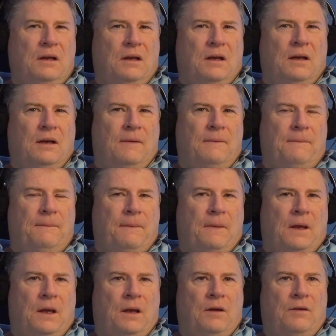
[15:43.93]
and
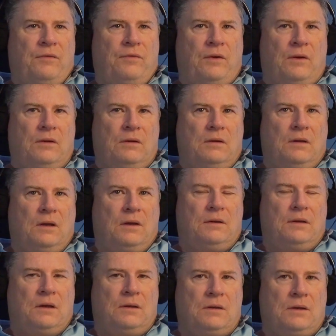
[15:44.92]
I felt
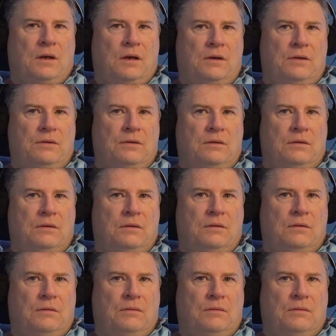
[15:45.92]
that education